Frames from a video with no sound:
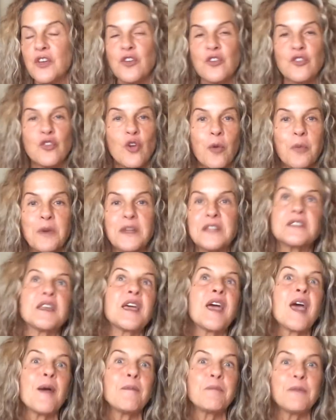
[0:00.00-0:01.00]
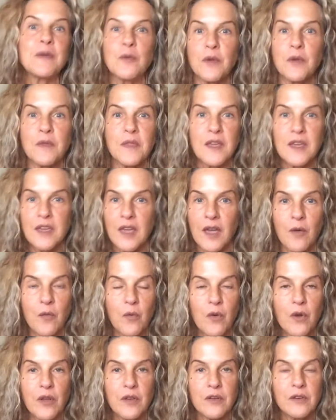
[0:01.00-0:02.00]
Nobody's happy when they get
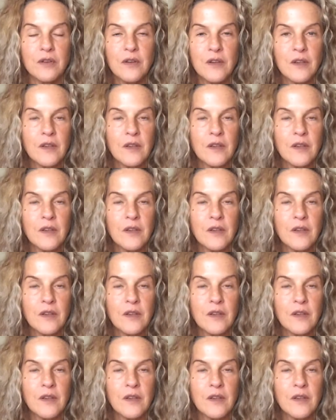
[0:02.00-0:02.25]
one.